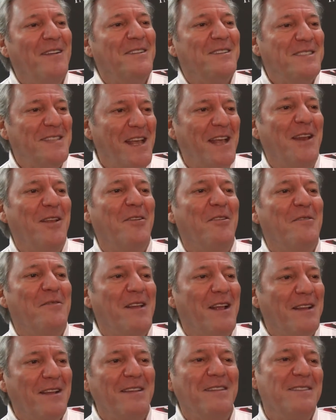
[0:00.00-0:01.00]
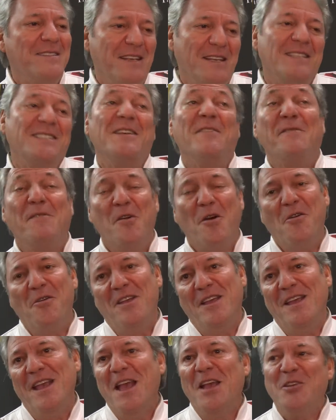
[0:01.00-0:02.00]
understanding of that. It's
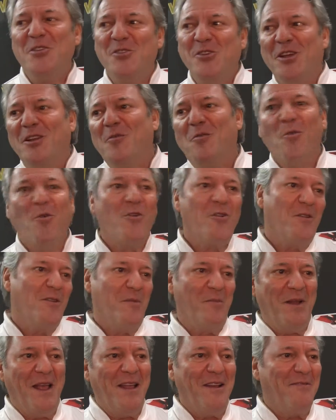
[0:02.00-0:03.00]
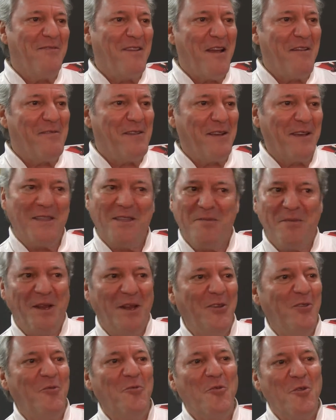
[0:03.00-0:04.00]
safari. You're gonna walk on the plain of Africa the
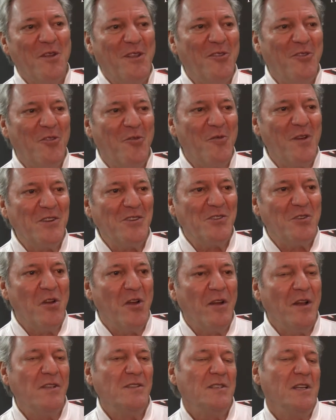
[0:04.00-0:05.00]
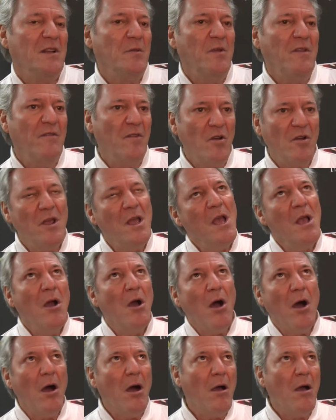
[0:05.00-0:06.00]
minute you walk into the restaurant. It's gonna be very
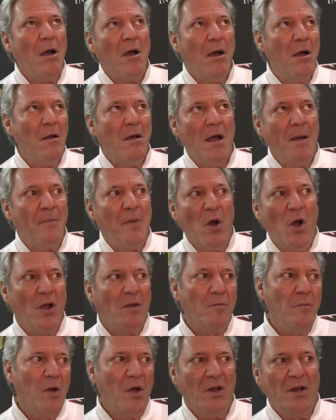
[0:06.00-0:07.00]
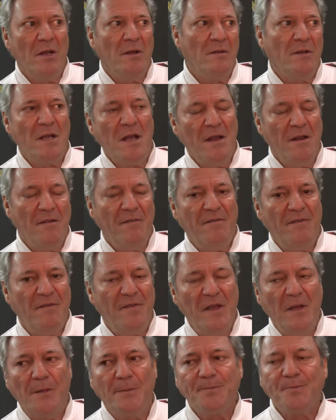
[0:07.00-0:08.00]
art modern kind of
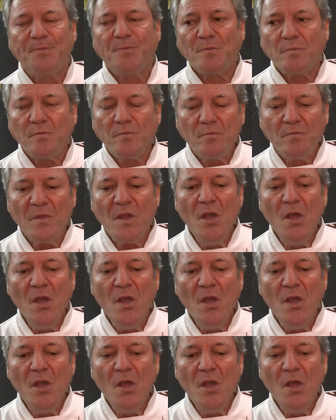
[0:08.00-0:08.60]
feel." Mm-hmm.